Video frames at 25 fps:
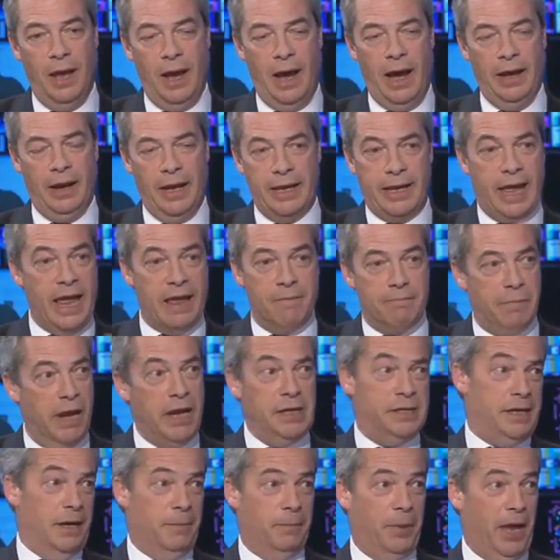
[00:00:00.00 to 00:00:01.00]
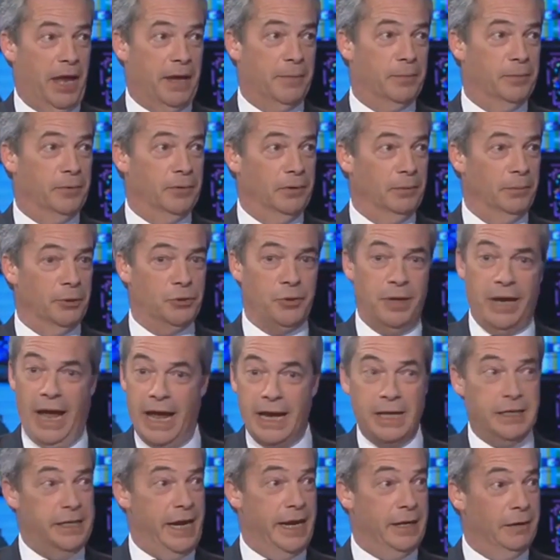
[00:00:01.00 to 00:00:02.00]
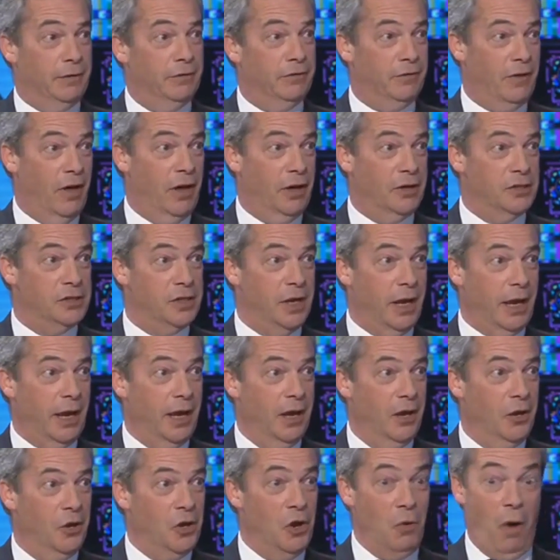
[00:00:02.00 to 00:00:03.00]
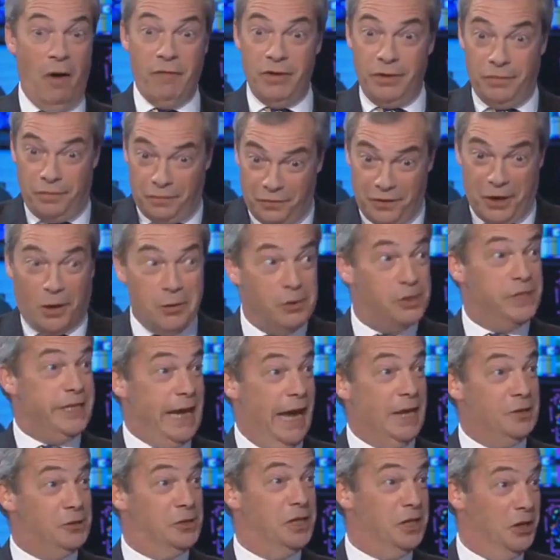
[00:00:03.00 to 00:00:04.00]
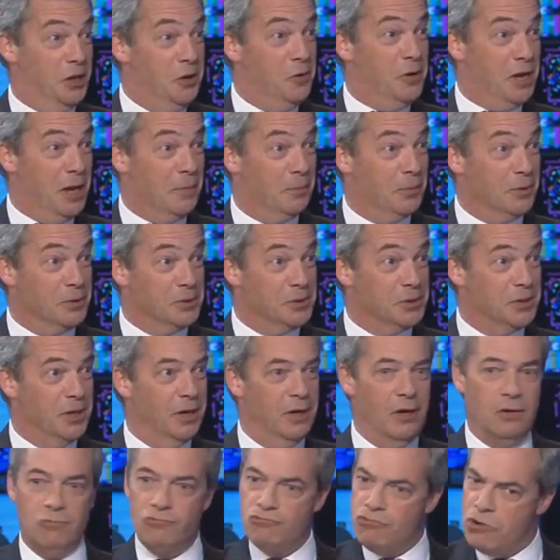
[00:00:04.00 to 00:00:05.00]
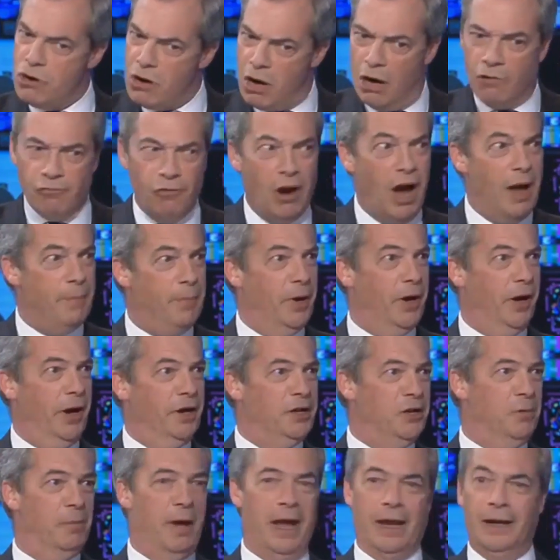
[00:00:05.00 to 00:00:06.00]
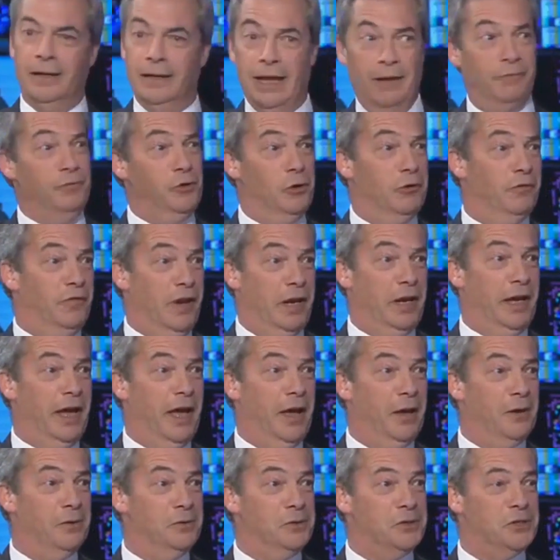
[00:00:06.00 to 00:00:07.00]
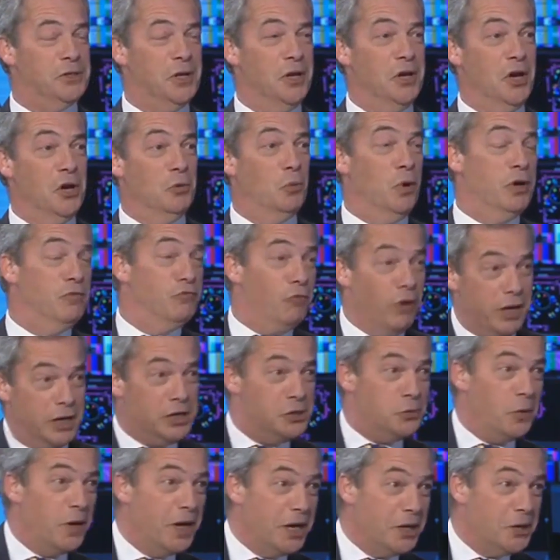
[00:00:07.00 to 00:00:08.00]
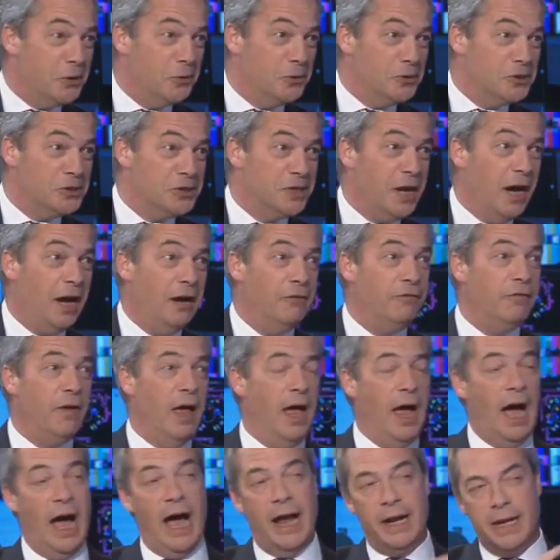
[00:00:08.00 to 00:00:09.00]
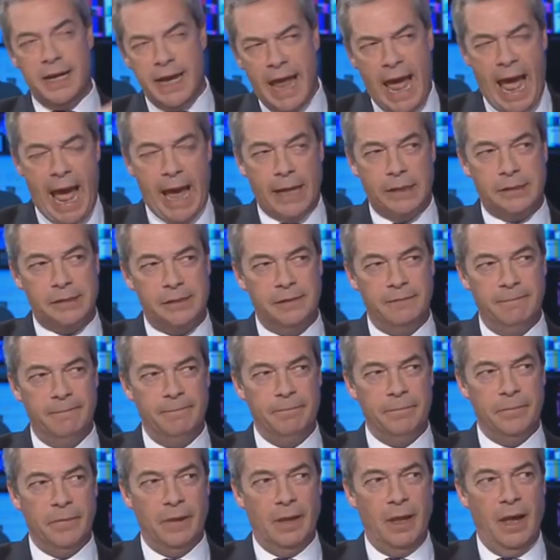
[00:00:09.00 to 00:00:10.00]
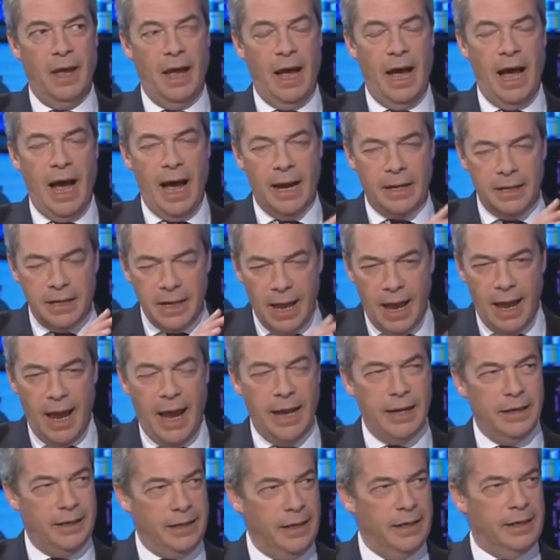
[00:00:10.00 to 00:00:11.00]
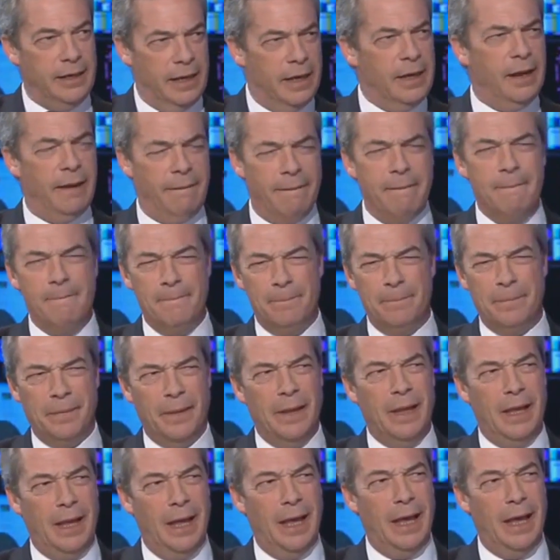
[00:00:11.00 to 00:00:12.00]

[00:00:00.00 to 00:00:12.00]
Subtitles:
And I keep meeting people between 18 and 30 who are enthusiastic UKIPers. Whoa, right behind you, mate. Love your videos. We retweet your stuff. So you think the image is a bit too fusty? You know, you appearing in a pub with a